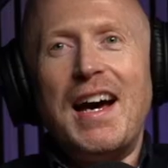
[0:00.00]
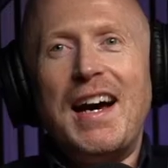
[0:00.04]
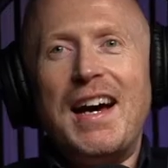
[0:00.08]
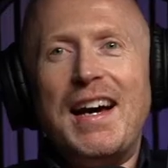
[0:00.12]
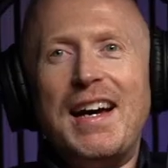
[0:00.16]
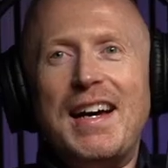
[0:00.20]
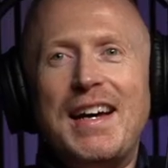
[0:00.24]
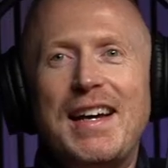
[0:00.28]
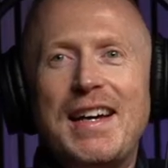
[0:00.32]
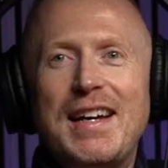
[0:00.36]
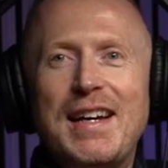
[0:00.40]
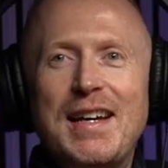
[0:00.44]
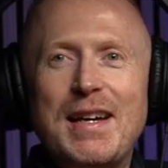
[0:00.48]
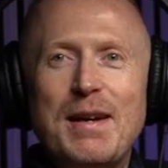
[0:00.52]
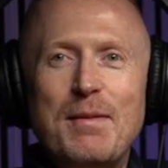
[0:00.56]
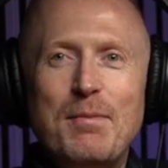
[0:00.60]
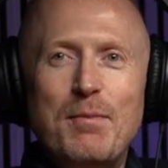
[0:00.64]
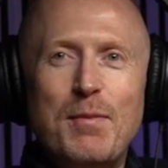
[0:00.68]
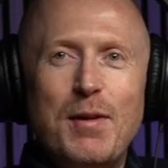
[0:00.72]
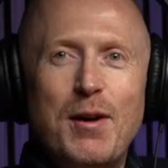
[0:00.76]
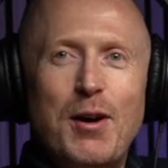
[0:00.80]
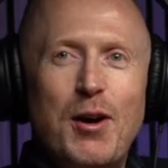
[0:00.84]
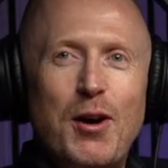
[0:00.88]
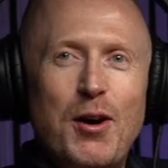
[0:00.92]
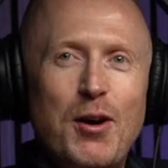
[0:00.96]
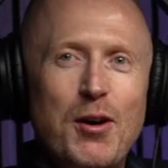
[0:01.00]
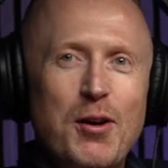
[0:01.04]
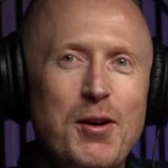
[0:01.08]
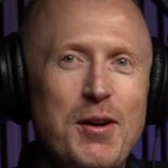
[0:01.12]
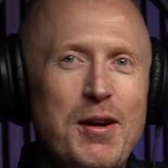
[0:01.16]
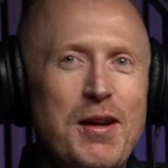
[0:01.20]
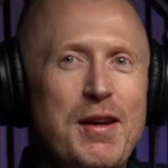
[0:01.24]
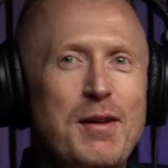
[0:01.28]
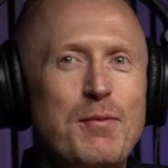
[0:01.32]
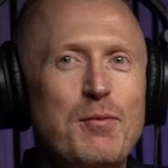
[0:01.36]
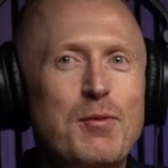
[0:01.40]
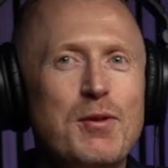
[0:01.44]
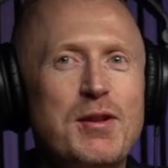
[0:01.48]
Um,
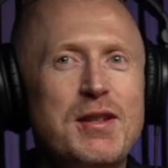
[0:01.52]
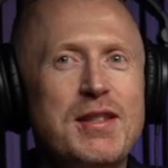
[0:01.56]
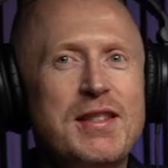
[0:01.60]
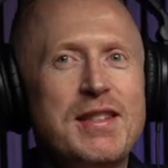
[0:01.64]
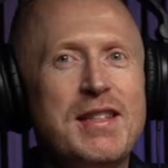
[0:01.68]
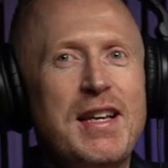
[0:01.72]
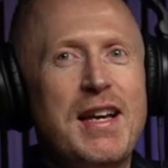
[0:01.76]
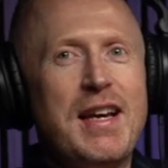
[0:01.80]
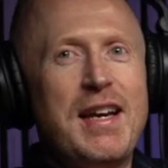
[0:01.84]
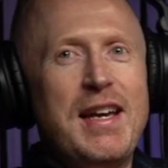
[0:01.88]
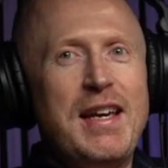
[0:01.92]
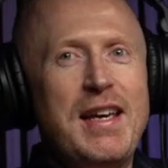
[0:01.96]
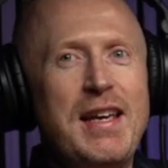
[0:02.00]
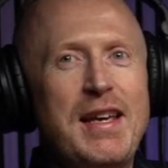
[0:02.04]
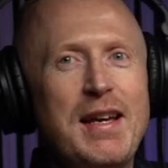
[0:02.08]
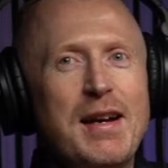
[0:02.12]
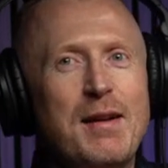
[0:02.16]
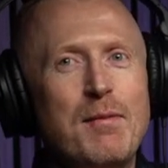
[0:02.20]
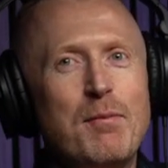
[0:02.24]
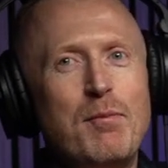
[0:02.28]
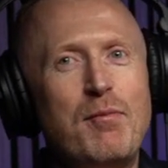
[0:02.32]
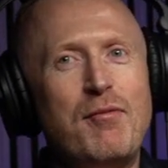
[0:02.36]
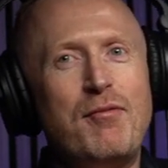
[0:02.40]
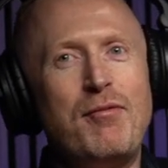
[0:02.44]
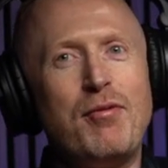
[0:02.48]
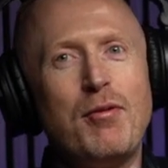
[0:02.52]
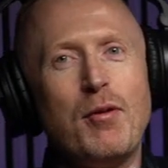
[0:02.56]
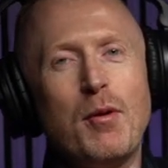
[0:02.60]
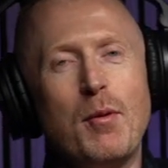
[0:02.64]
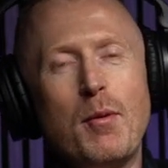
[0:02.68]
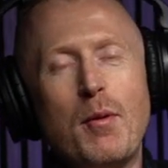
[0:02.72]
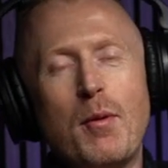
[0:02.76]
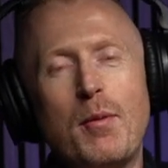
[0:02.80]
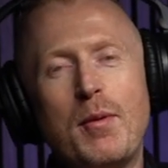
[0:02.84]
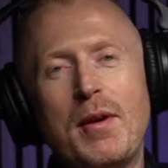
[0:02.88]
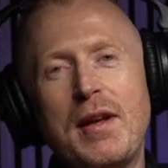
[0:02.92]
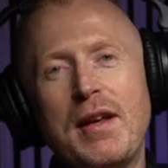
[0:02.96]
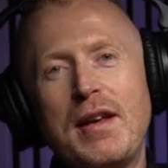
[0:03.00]
I would say
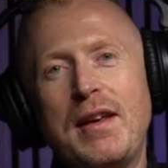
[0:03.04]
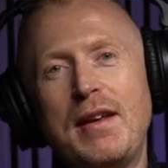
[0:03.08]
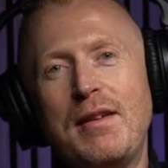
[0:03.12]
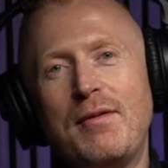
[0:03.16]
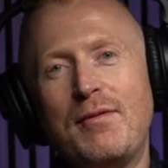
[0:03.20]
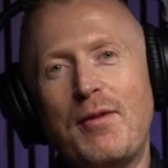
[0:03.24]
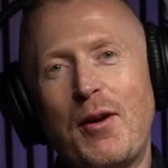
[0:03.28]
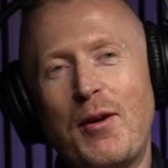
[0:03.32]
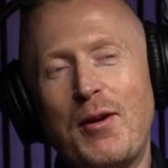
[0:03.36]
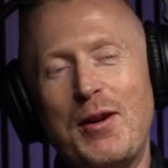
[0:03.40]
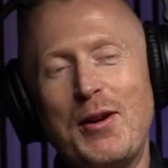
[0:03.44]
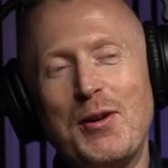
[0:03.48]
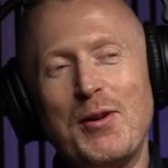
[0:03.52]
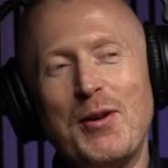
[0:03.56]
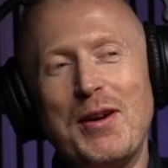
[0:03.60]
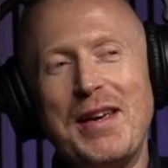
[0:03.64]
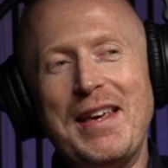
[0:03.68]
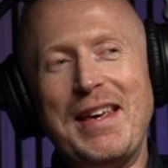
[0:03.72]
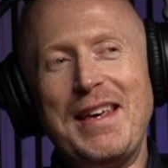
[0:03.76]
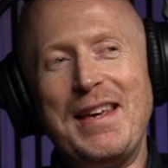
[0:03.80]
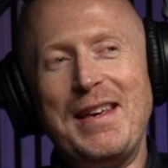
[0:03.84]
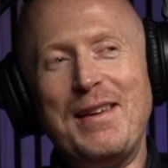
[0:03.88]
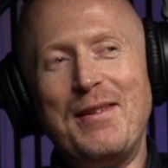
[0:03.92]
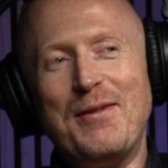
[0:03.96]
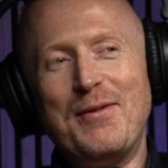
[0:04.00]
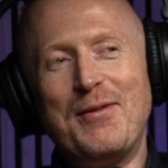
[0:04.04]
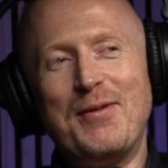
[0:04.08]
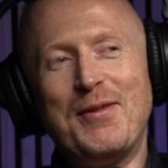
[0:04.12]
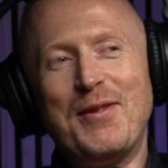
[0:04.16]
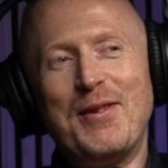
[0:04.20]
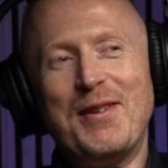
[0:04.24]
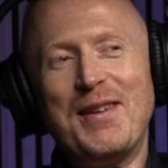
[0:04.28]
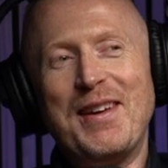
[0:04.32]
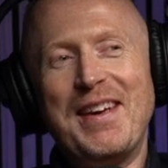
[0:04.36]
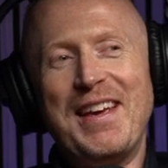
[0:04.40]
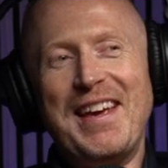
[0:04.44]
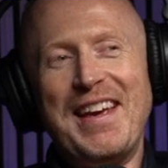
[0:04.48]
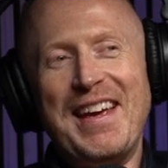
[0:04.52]
probably very naive
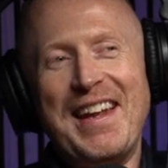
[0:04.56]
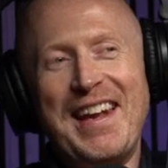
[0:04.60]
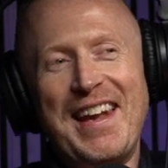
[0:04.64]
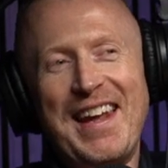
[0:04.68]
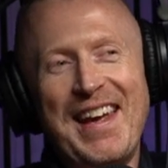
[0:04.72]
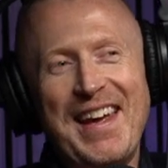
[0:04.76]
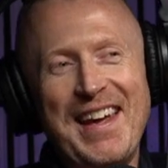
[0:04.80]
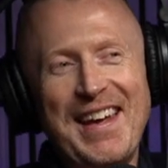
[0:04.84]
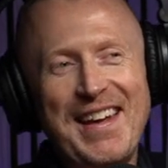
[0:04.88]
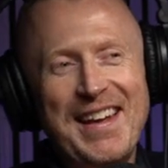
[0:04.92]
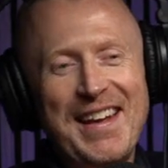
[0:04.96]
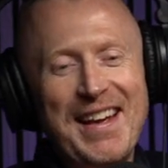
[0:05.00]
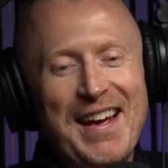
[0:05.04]
in it.